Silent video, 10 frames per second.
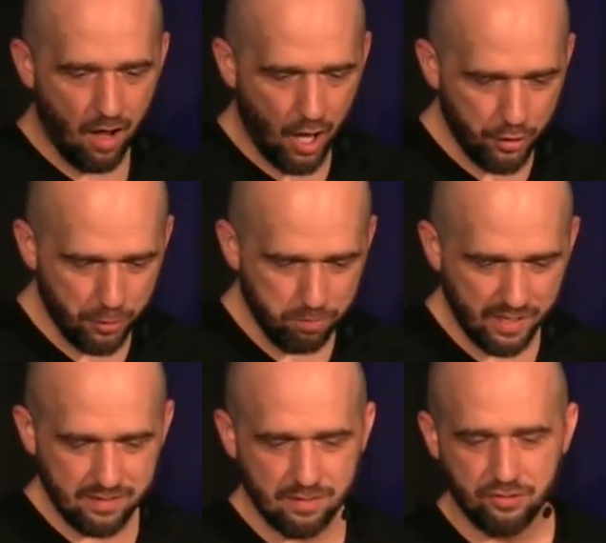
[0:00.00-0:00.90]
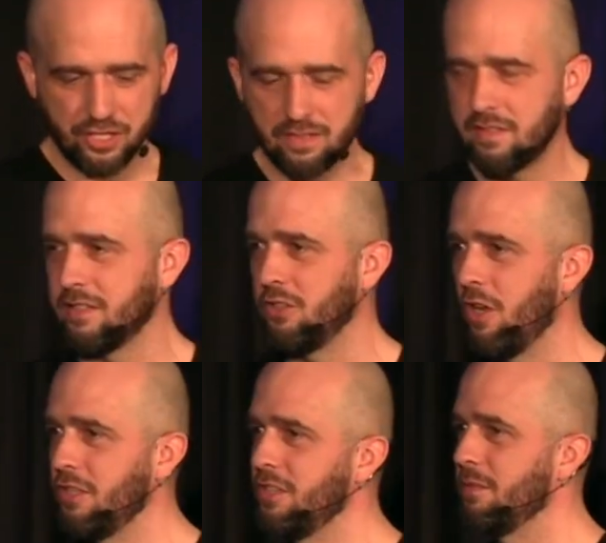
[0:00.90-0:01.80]
other places. Jesus
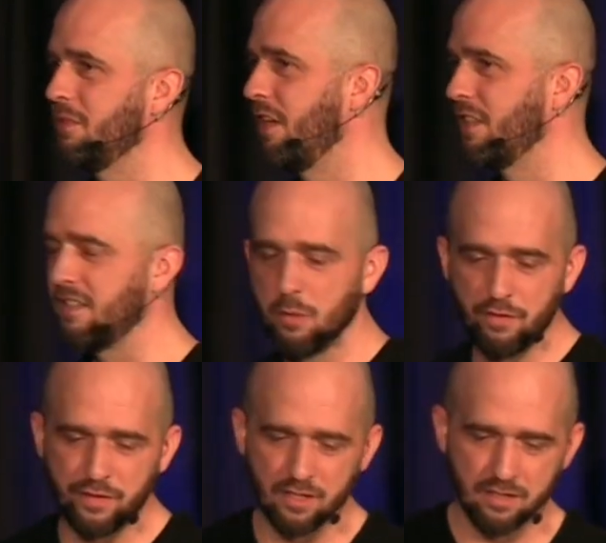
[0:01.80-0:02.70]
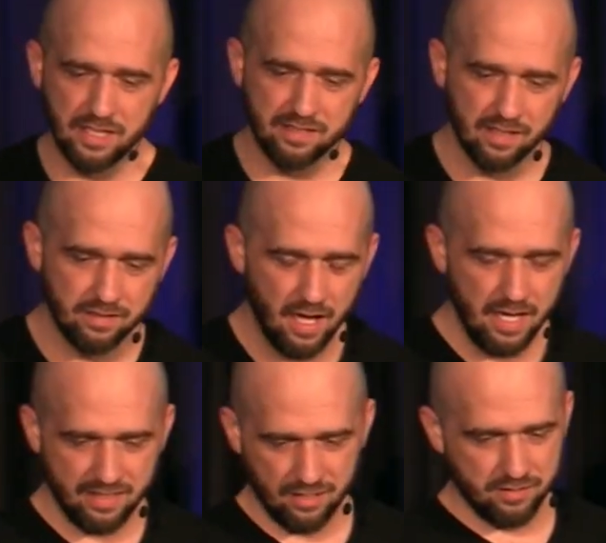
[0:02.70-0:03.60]
acknowledges himself. That's how we feel. He
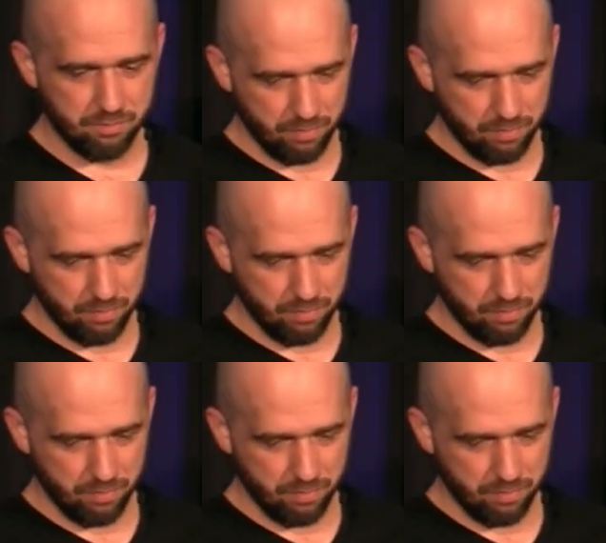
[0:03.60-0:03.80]
tells